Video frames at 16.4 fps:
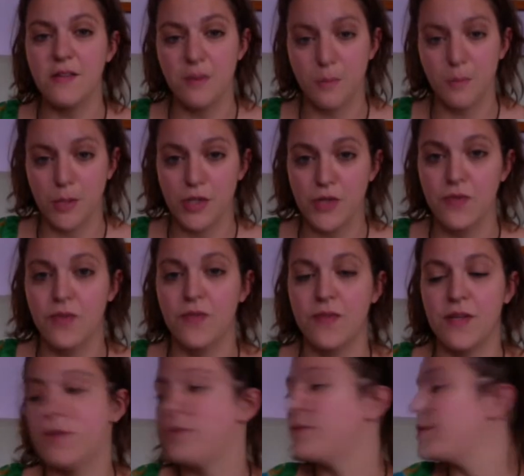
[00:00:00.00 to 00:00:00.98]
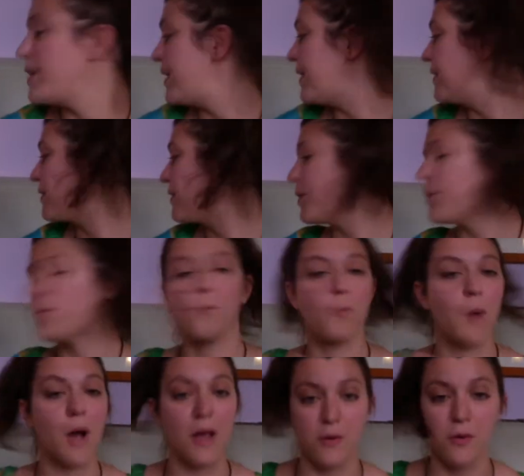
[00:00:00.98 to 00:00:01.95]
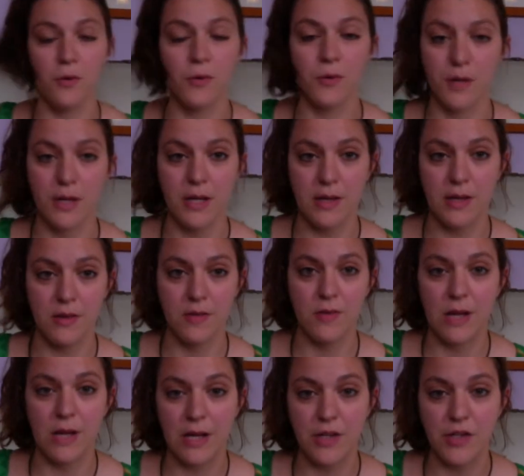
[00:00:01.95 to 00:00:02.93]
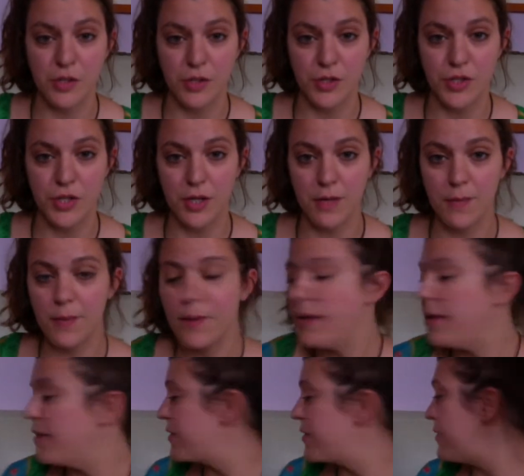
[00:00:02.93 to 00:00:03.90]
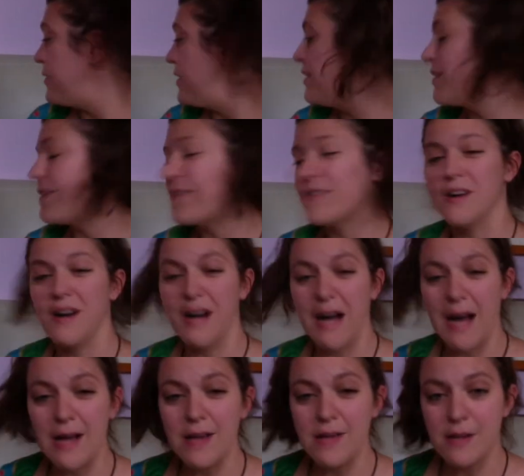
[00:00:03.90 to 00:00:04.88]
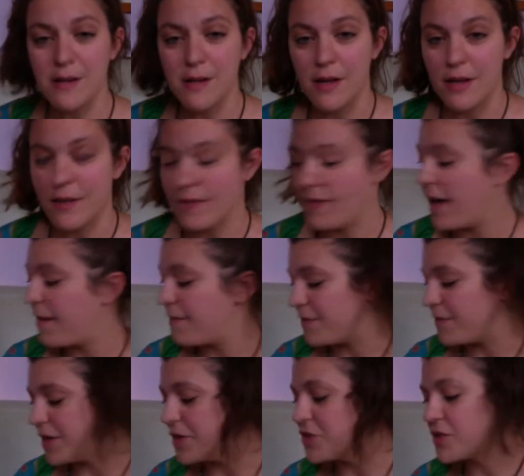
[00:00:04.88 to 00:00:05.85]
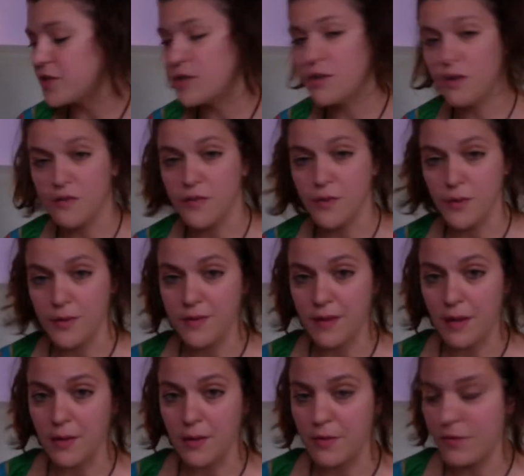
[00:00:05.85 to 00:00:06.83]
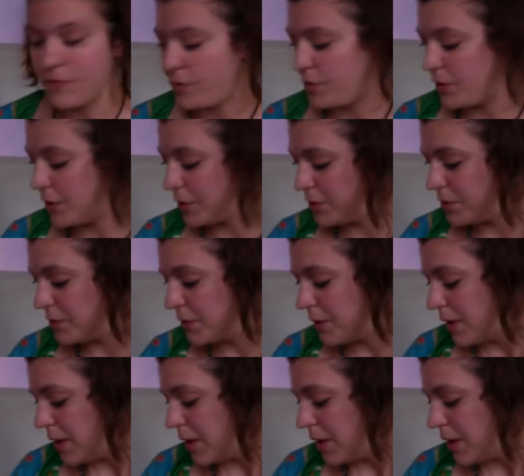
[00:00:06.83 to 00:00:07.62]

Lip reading: of the wish fulfilled is where you're already in the relationship. So you need to start acting like that version of yourself, you know?